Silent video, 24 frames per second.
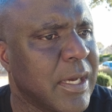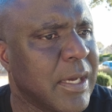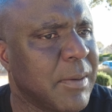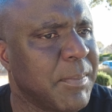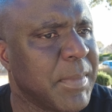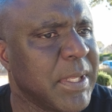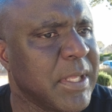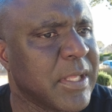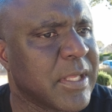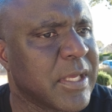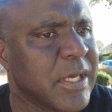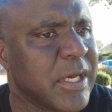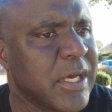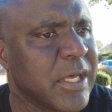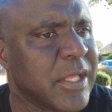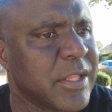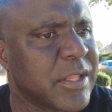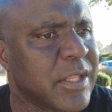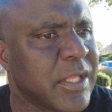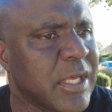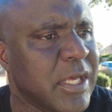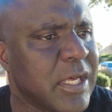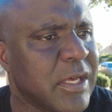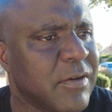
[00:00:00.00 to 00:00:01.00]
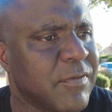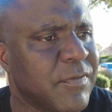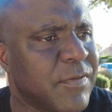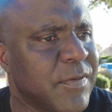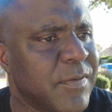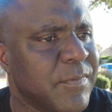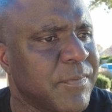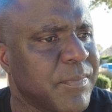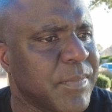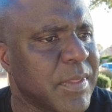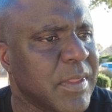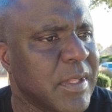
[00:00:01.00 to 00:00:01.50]
because of
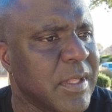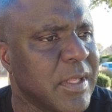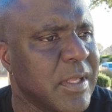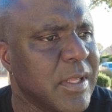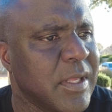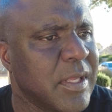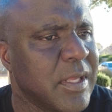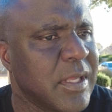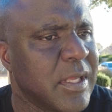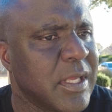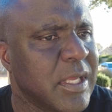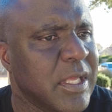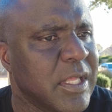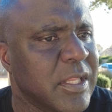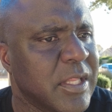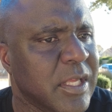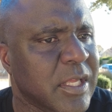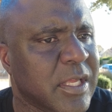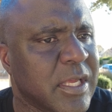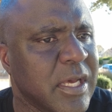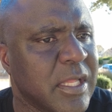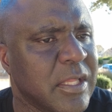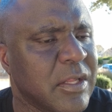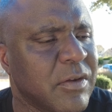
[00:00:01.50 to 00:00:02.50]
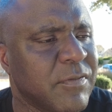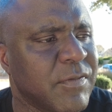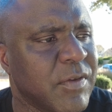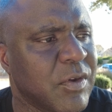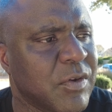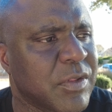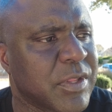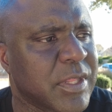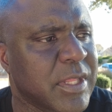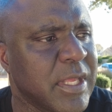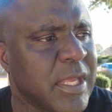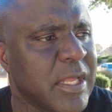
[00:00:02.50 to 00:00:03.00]
the color of
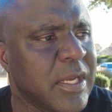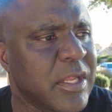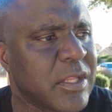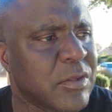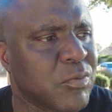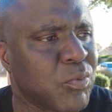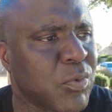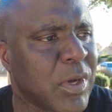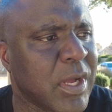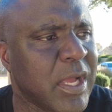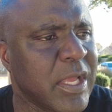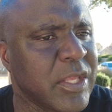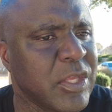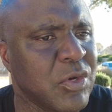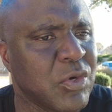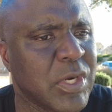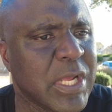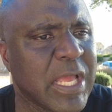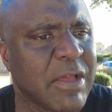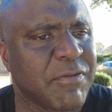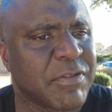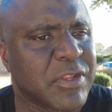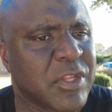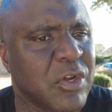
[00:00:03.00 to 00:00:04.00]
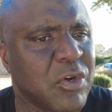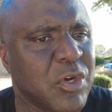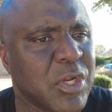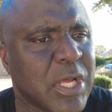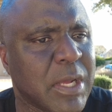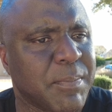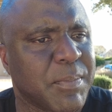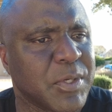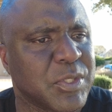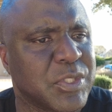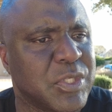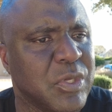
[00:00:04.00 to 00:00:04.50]
your skin is why you don't have certain
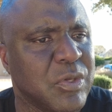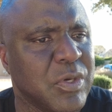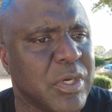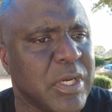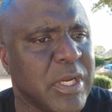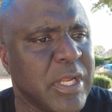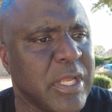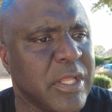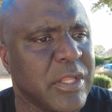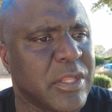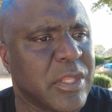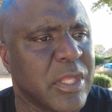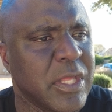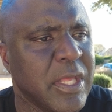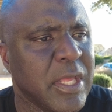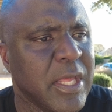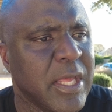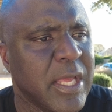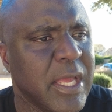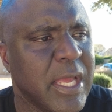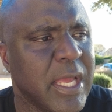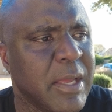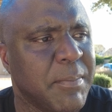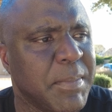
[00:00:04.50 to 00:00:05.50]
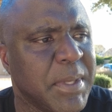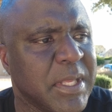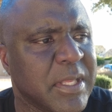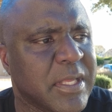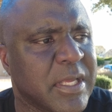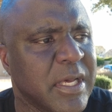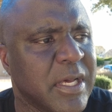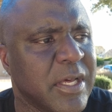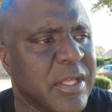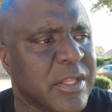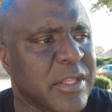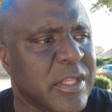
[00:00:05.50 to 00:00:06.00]
opportunities and
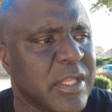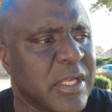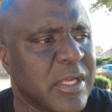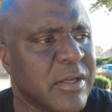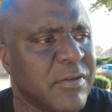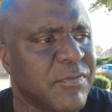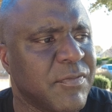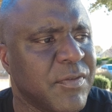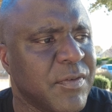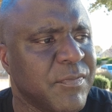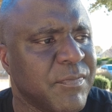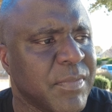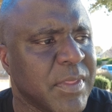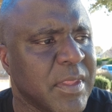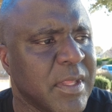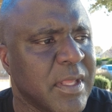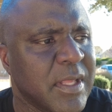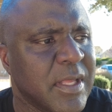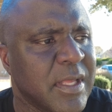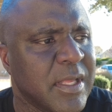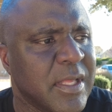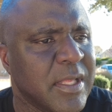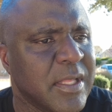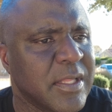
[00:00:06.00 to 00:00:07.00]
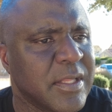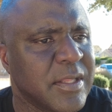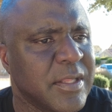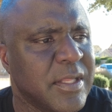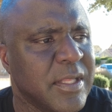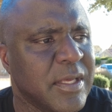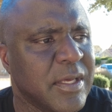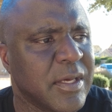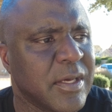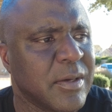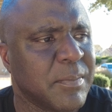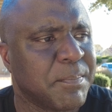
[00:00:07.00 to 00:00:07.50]
because of
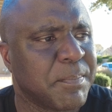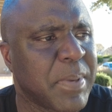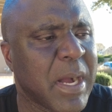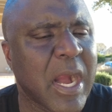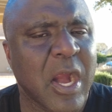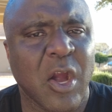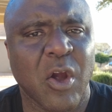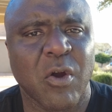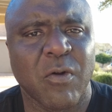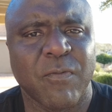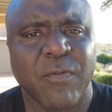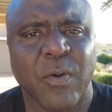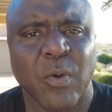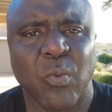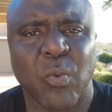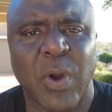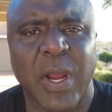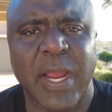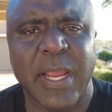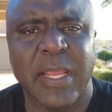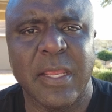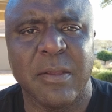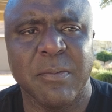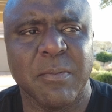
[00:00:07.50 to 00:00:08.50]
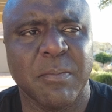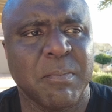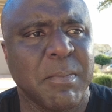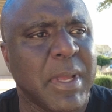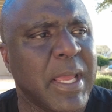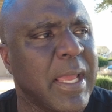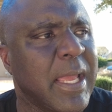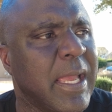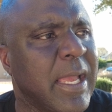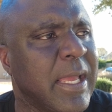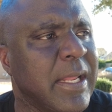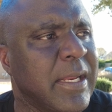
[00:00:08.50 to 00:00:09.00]
the powerful white
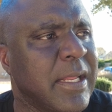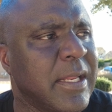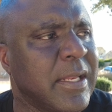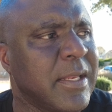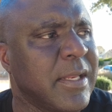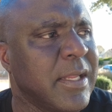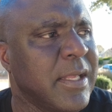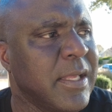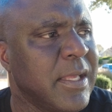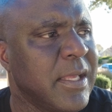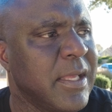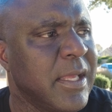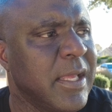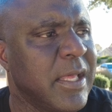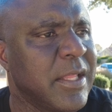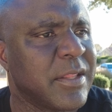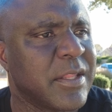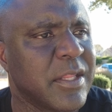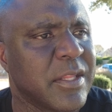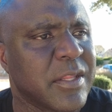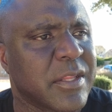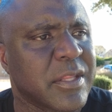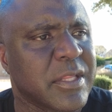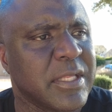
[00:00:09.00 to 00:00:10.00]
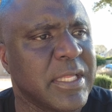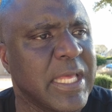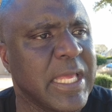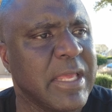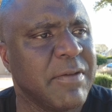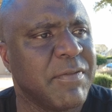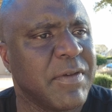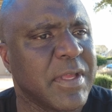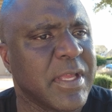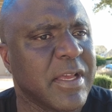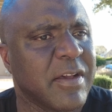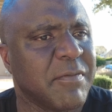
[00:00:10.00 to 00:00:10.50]
man and his
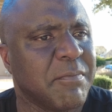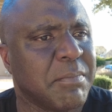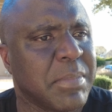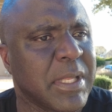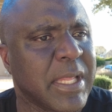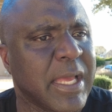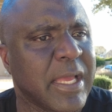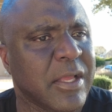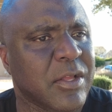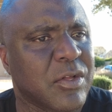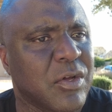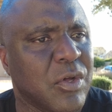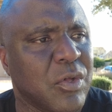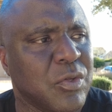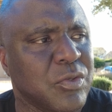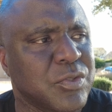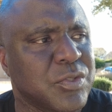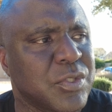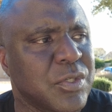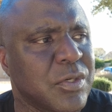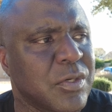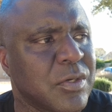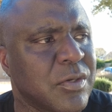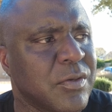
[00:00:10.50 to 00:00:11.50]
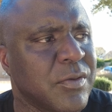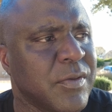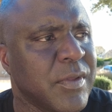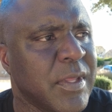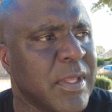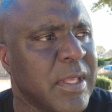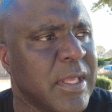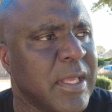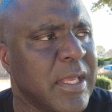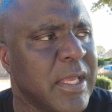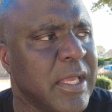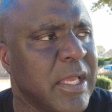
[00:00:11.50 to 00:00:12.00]
enslaving of black culture
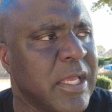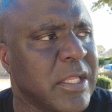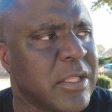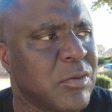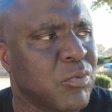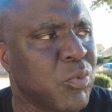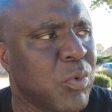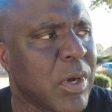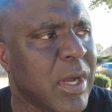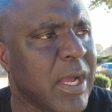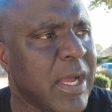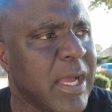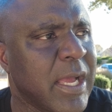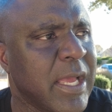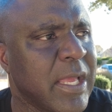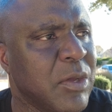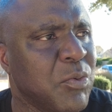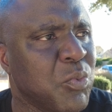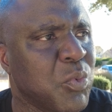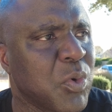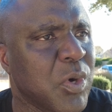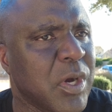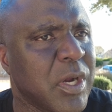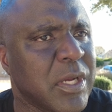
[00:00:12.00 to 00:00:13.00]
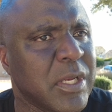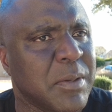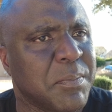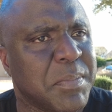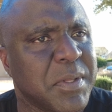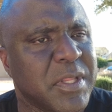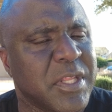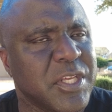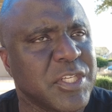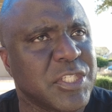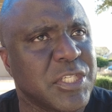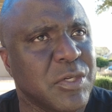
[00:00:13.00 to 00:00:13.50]
is why we're in the
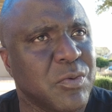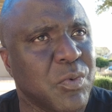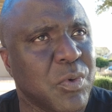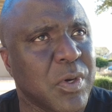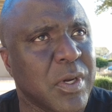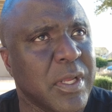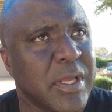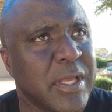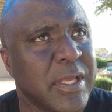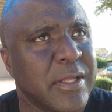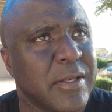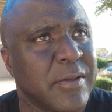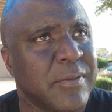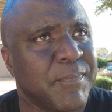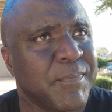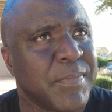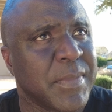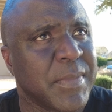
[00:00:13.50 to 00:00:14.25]
position we're in,